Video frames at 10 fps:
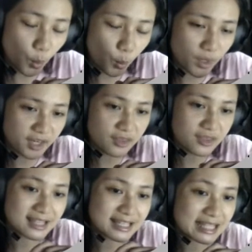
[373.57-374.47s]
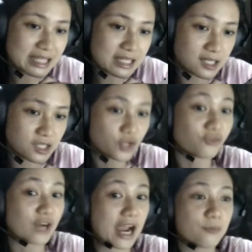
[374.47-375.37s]
where the synthesis
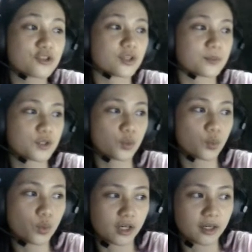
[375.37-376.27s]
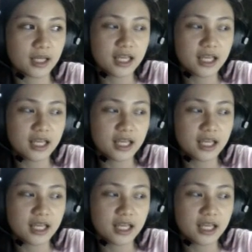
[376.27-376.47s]
of ribosomes occur.